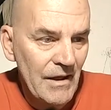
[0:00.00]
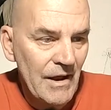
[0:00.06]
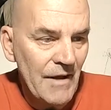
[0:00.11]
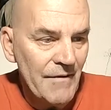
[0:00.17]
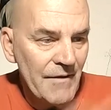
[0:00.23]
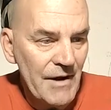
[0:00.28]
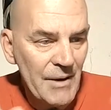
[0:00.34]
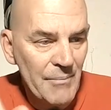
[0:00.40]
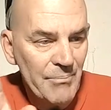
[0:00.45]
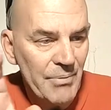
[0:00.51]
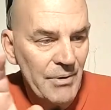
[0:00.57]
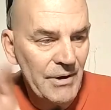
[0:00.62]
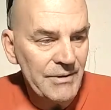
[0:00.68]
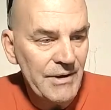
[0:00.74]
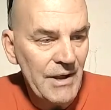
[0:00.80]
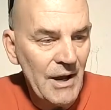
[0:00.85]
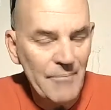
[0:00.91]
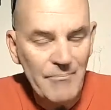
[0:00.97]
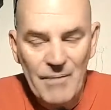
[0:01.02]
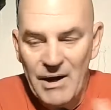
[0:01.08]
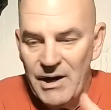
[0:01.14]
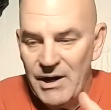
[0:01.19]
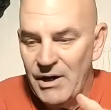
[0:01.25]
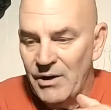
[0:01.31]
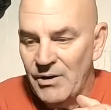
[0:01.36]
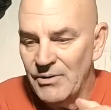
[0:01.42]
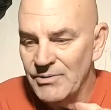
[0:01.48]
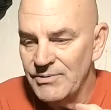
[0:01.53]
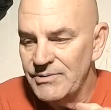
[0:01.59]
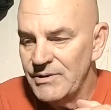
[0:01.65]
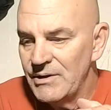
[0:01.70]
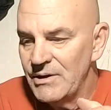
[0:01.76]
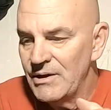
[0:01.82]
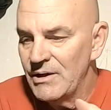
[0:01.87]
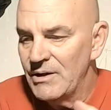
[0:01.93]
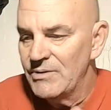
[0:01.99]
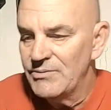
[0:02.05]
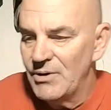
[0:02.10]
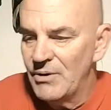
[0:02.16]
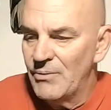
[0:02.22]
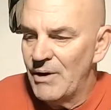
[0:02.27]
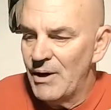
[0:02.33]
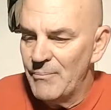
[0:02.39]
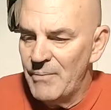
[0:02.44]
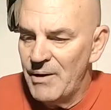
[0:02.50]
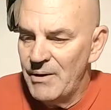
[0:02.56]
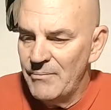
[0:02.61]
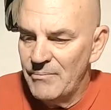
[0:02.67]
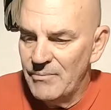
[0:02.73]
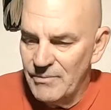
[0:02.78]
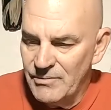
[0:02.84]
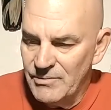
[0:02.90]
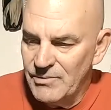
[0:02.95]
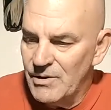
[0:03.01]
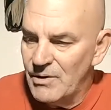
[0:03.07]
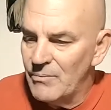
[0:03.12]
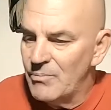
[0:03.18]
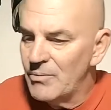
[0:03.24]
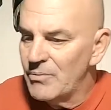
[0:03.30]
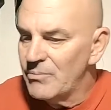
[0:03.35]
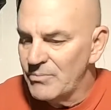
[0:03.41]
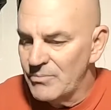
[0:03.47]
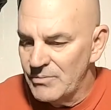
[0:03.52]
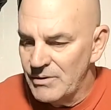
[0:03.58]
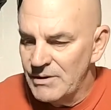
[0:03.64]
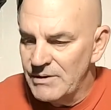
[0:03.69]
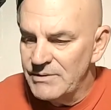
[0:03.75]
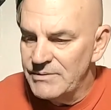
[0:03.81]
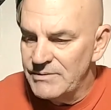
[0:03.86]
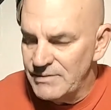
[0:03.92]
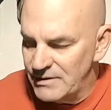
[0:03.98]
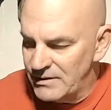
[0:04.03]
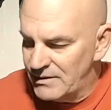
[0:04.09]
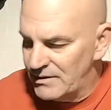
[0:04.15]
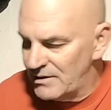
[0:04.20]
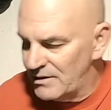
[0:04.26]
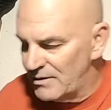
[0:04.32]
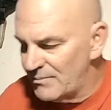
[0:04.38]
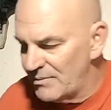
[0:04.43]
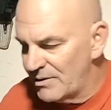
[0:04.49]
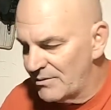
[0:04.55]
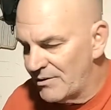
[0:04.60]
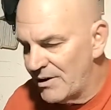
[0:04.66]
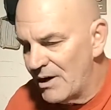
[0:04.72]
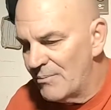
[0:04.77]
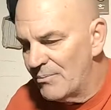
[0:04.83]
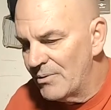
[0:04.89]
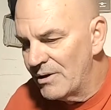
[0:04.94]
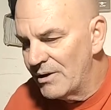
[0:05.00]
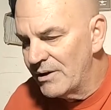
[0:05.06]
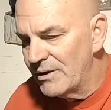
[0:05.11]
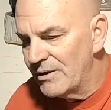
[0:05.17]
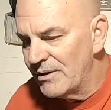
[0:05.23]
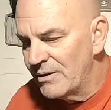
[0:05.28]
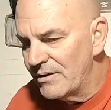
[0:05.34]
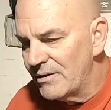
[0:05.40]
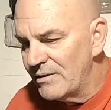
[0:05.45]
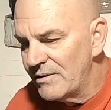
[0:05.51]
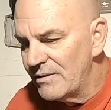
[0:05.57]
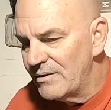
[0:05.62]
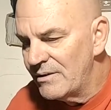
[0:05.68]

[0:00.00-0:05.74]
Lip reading: And then I put down my arrows. So when I make, let's see, let me grab one here.